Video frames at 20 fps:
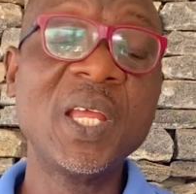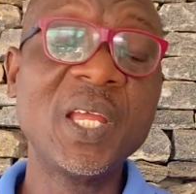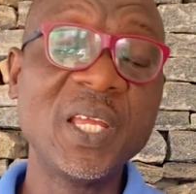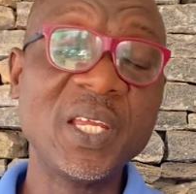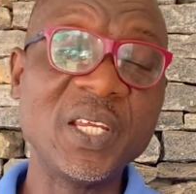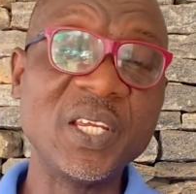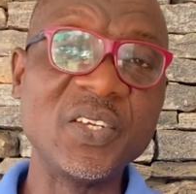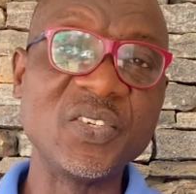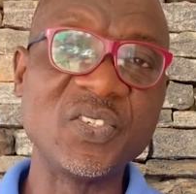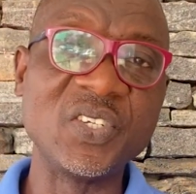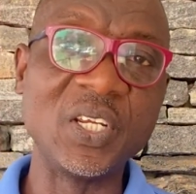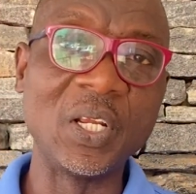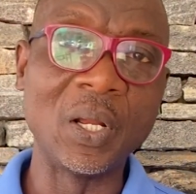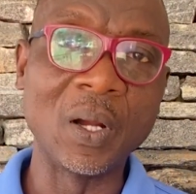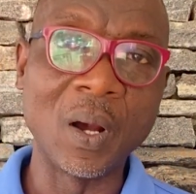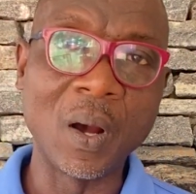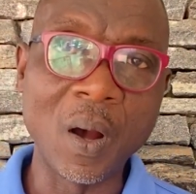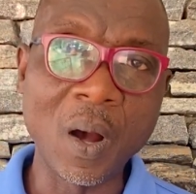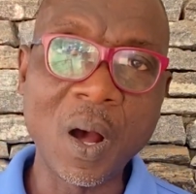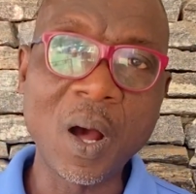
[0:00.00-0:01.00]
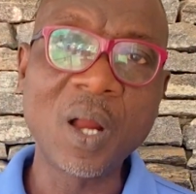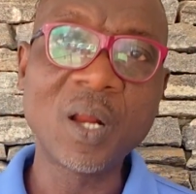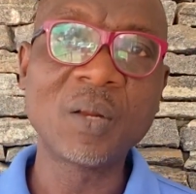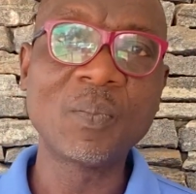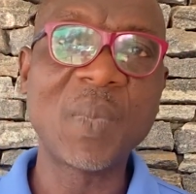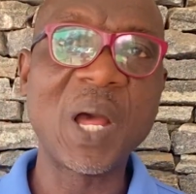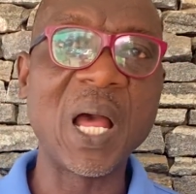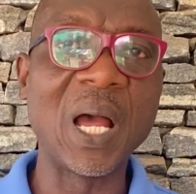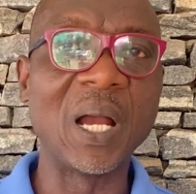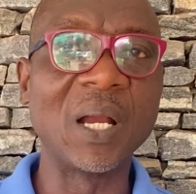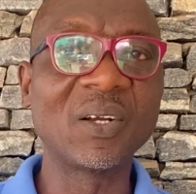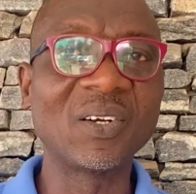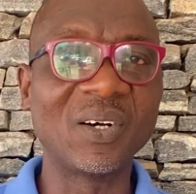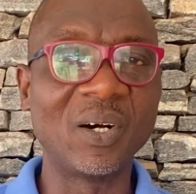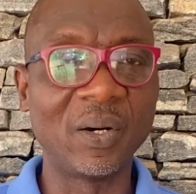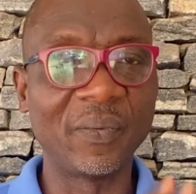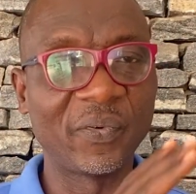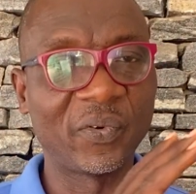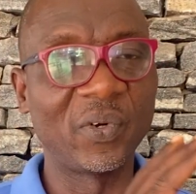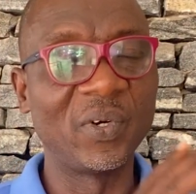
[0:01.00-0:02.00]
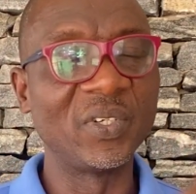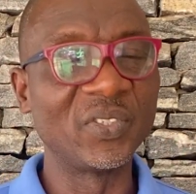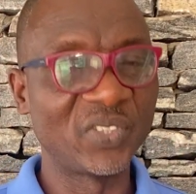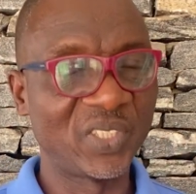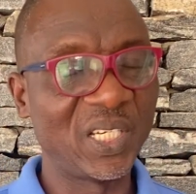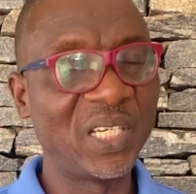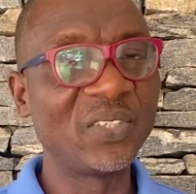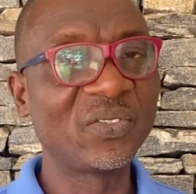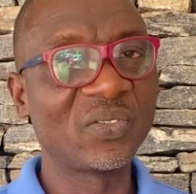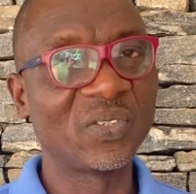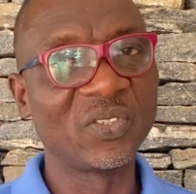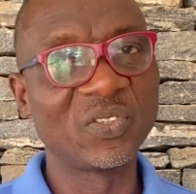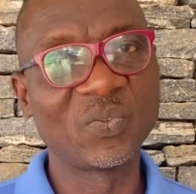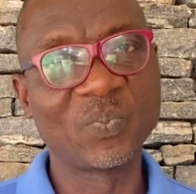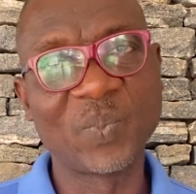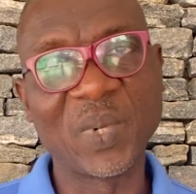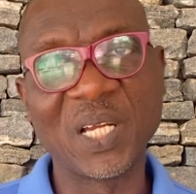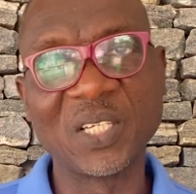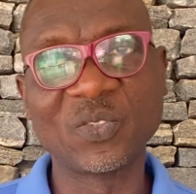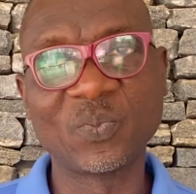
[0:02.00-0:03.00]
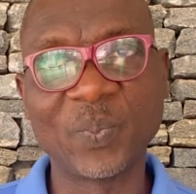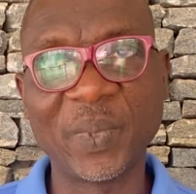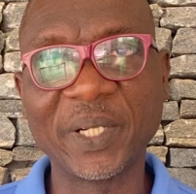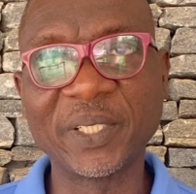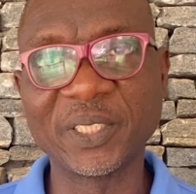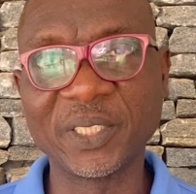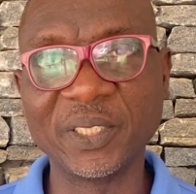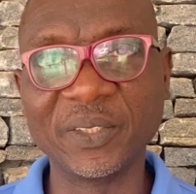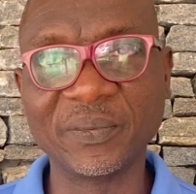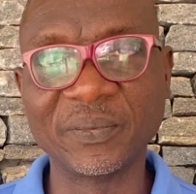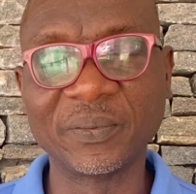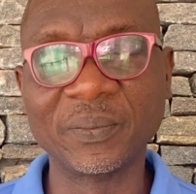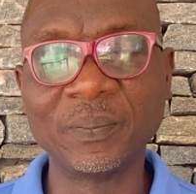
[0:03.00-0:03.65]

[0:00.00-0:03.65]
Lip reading: is the hallmark of consensus perspective.